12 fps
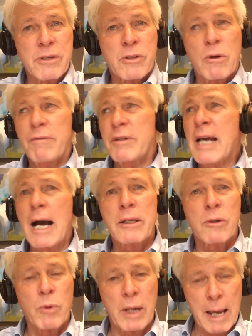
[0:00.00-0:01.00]
So if a doctor
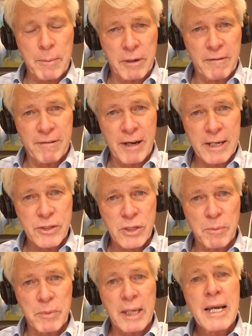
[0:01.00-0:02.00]
would happen to find
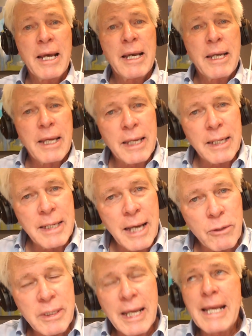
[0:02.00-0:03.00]
something, he can
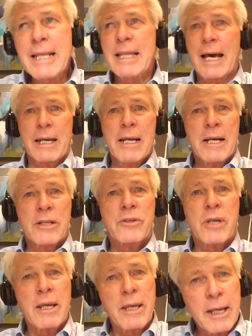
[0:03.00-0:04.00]
now take that and
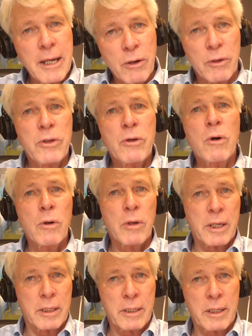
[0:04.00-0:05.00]
say, here, you go look
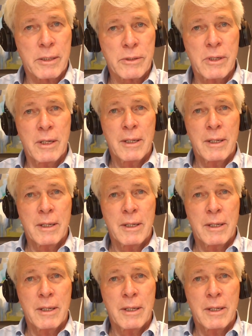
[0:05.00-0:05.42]
at this.